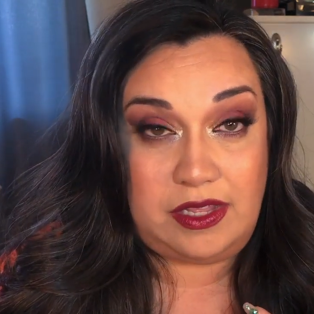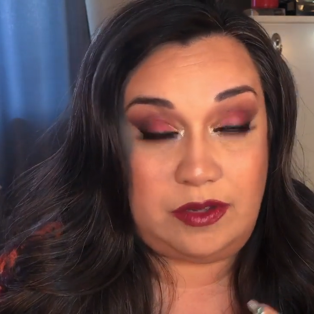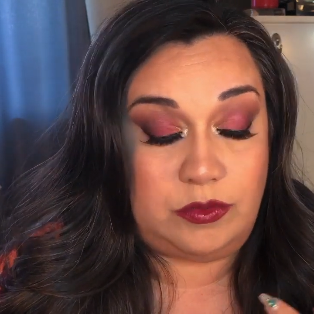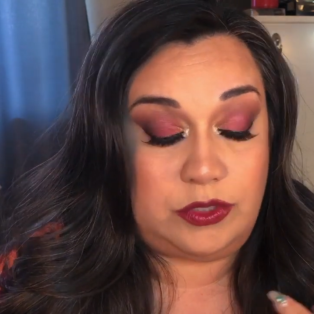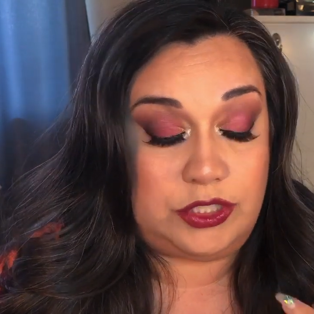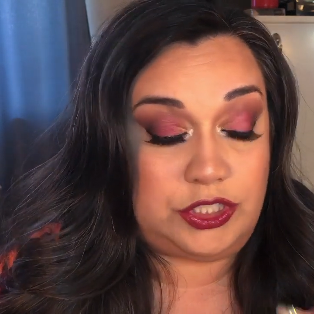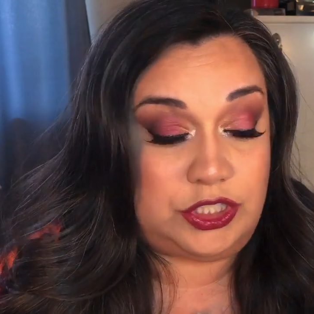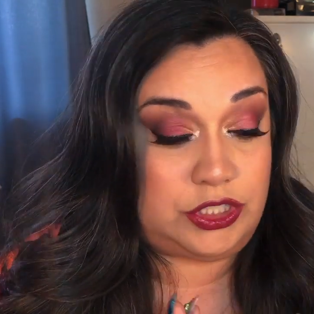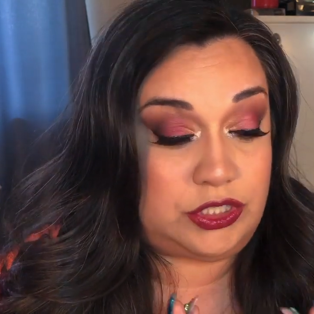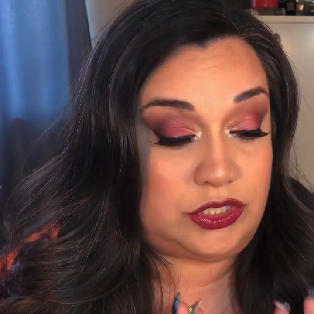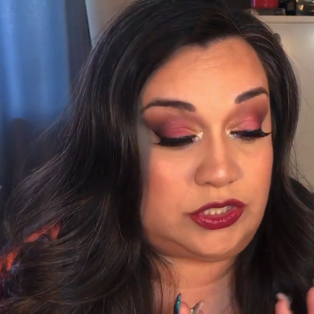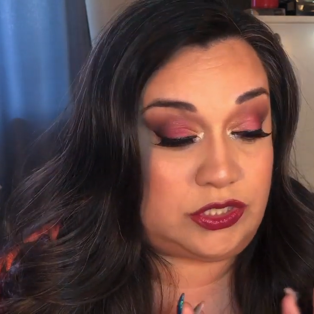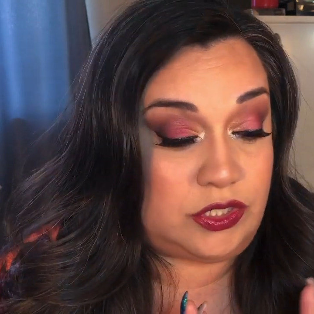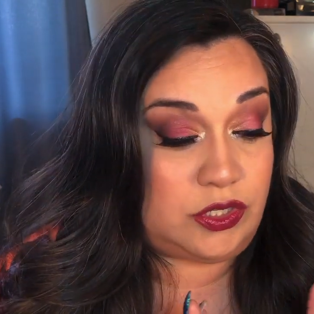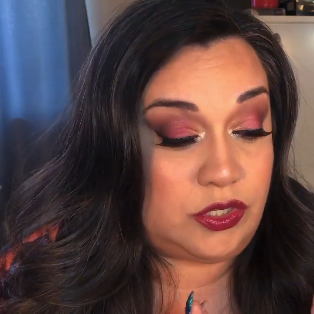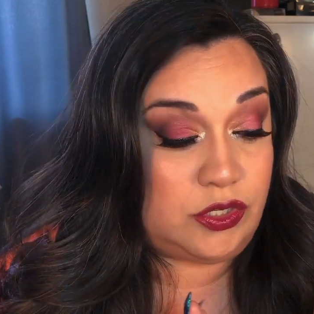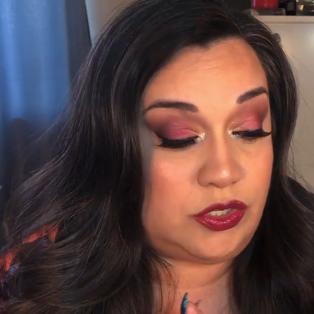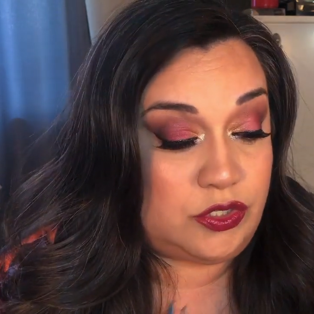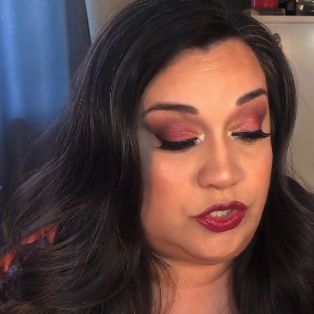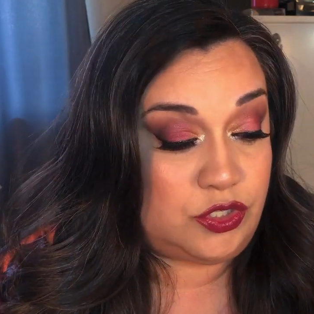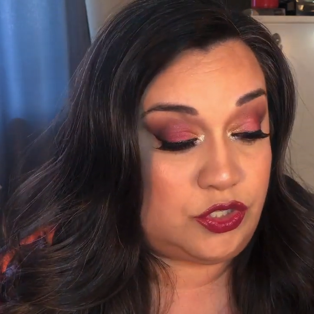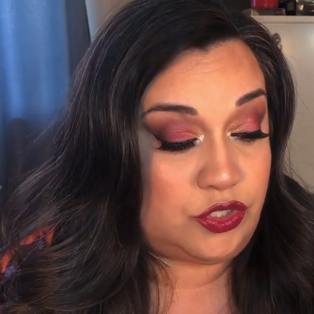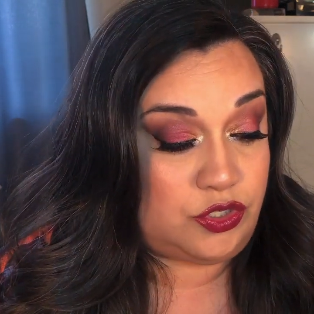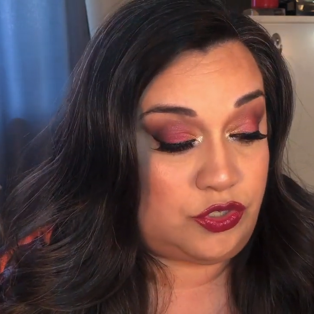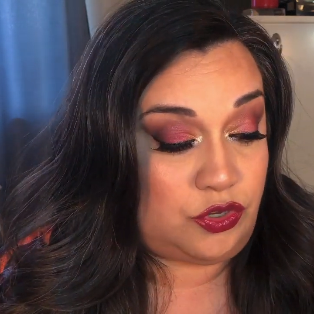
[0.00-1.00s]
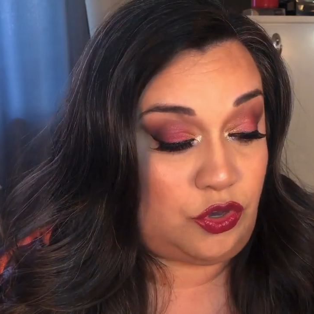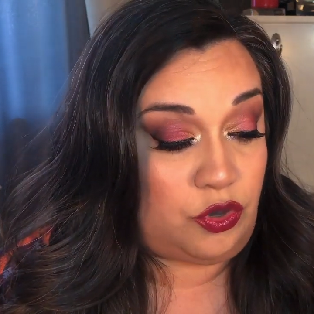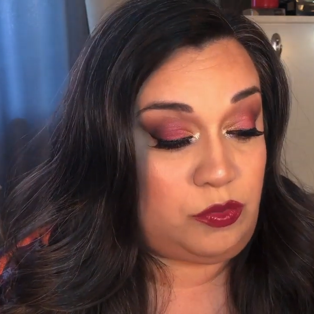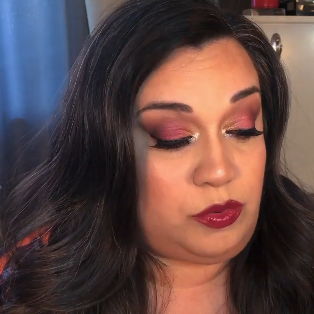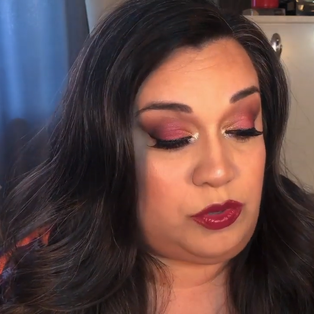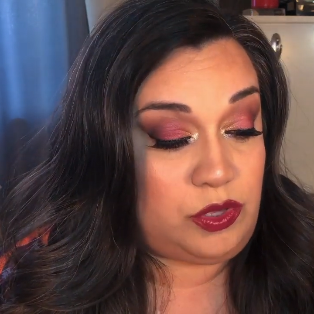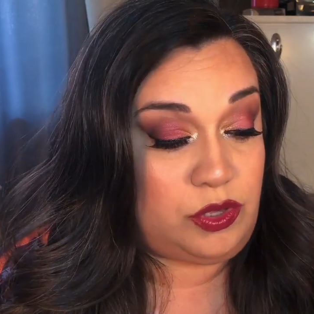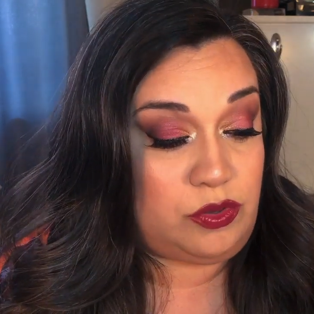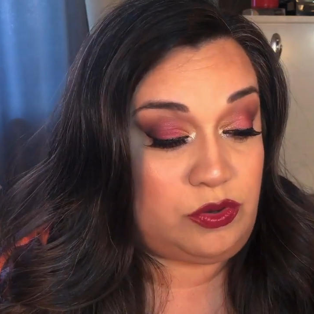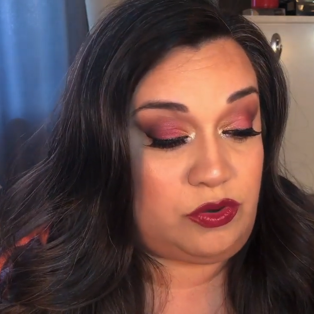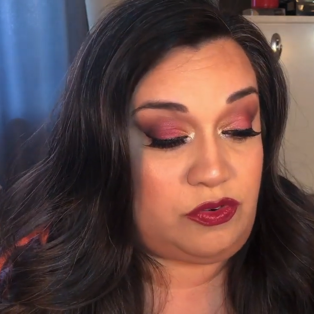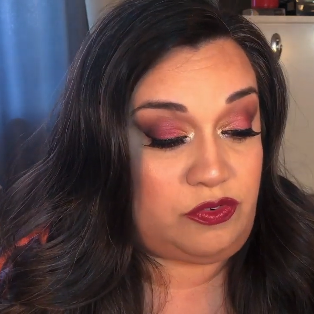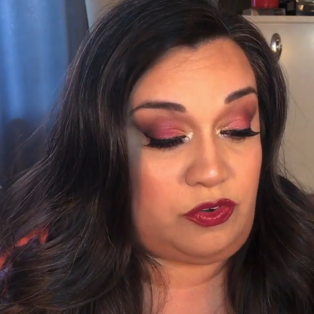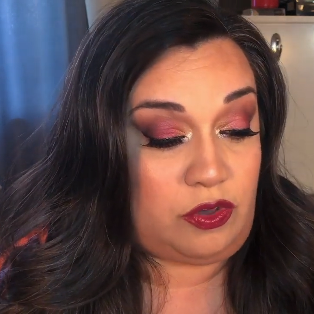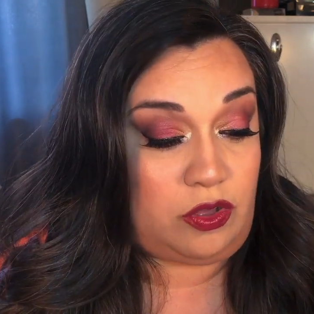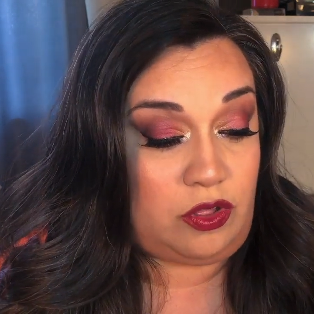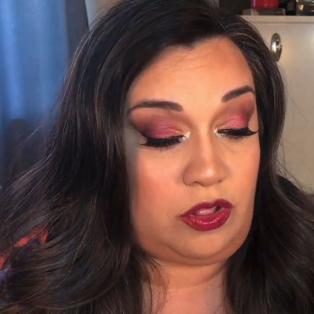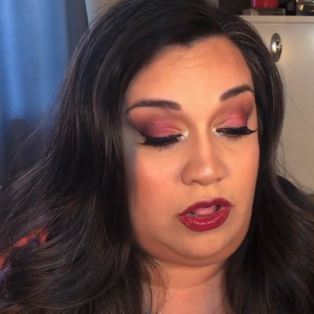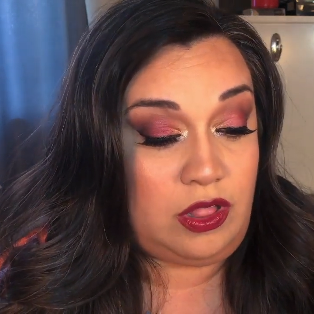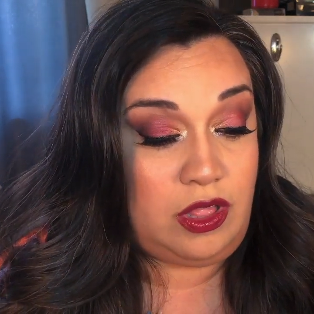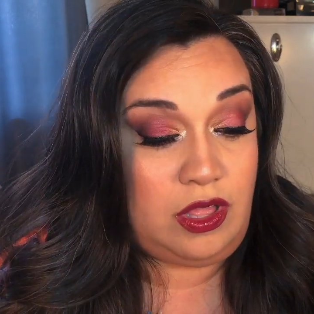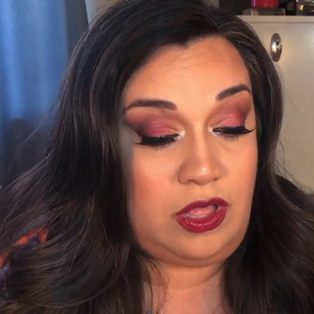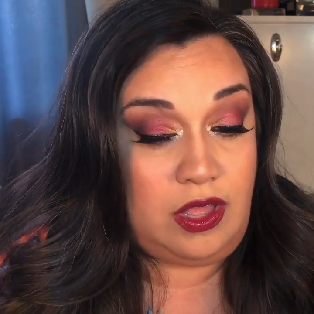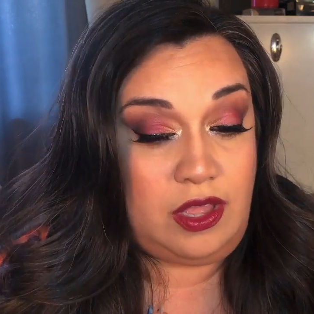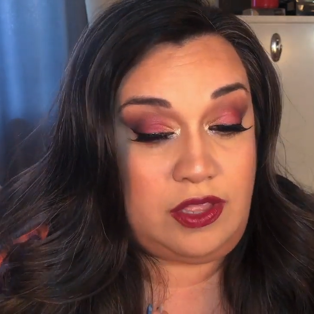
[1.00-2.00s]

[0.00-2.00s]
which is so beautiful,